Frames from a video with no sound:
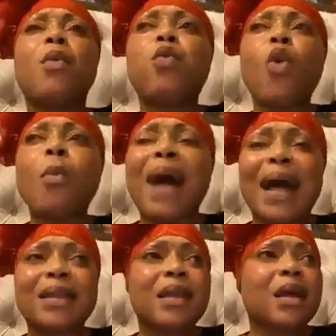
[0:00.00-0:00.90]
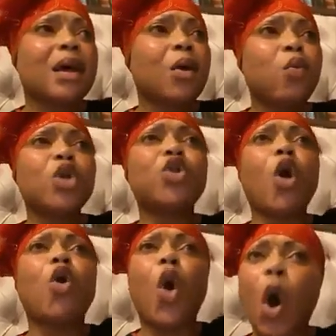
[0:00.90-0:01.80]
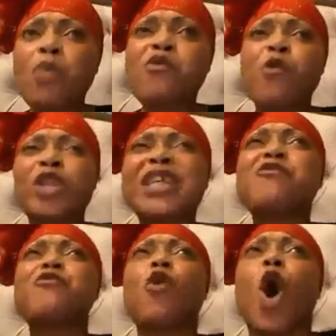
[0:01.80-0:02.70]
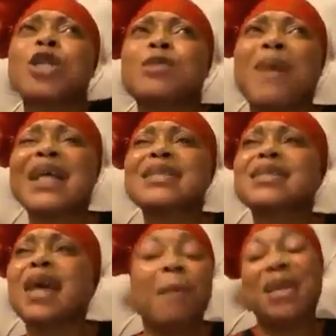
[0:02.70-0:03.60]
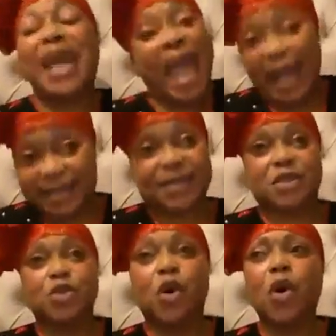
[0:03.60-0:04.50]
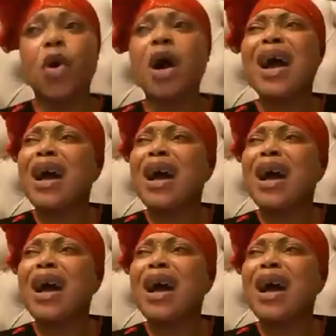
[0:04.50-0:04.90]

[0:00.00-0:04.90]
woman will not come for the husband's, ex, you know,